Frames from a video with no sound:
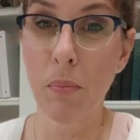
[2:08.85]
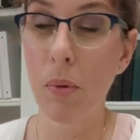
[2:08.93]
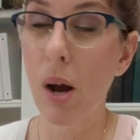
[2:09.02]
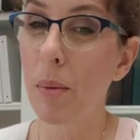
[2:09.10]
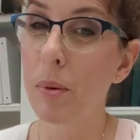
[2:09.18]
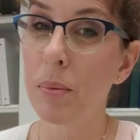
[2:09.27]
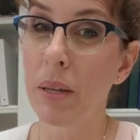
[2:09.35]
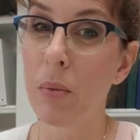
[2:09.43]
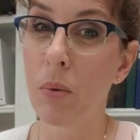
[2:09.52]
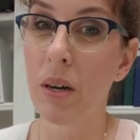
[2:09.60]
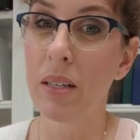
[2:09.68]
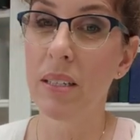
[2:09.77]
probably
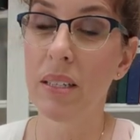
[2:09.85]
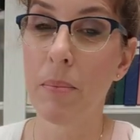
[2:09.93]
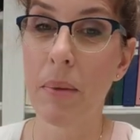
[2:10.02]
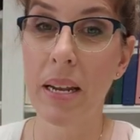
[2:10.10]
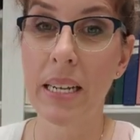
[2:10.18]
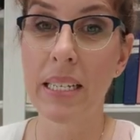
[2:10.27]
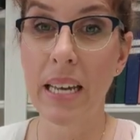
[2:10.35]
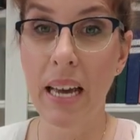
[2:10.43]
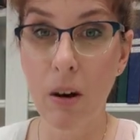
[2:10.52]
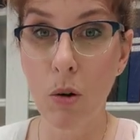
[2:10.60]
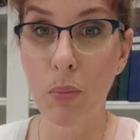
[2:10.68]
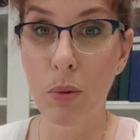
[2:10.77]
want somebody to
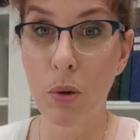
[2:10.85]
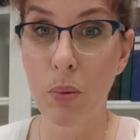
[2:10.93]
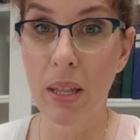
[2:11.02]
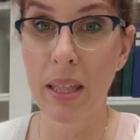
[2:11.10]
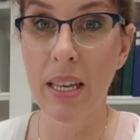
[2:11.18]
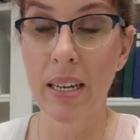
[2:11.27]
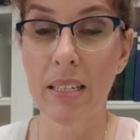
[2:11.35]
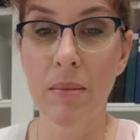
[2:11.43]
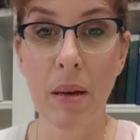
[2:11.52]
help you with this.